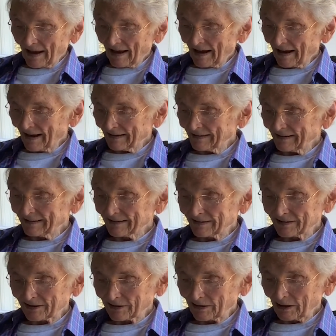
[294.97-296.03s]
I didn't
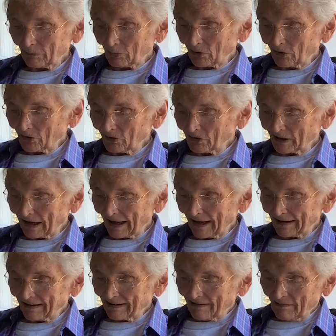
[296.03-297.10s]
sleep all night,
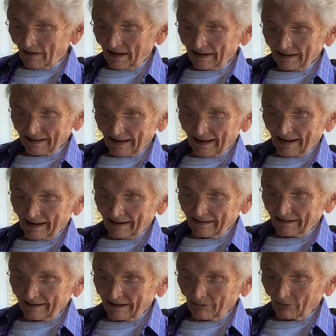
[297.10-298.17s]
lying
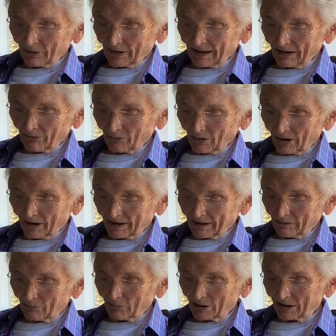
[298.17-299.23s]
there with that wad
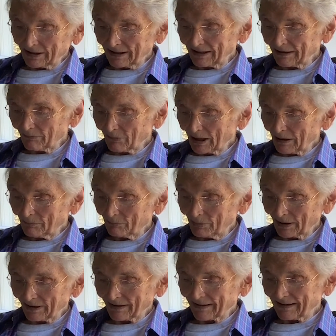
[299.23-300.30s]
of money in my
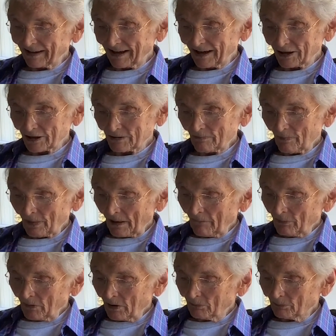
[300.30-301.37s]
pillowcase,
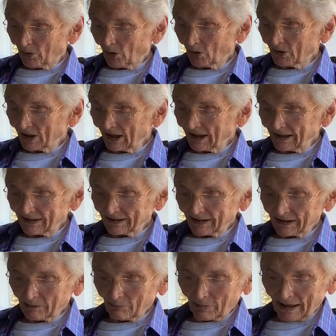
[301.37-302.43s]
poking into
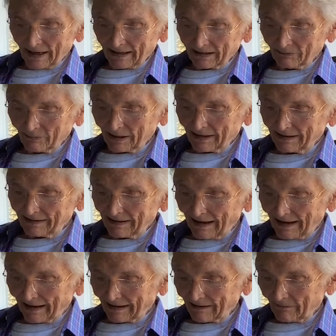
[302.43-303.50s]
the back of my
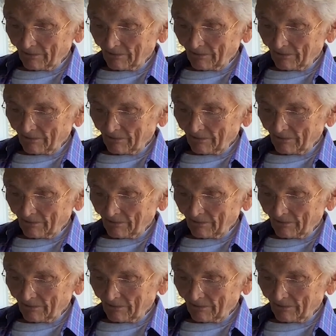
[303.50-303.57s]
neck.